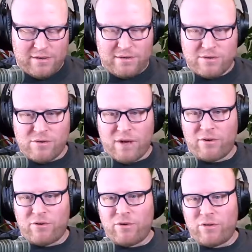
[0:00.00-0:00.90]
So I
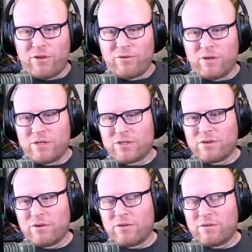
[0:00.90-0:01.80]
don't know that you could
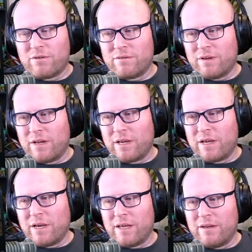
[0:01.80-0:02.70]
assert any
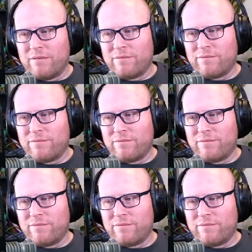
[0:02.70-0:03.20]
kind of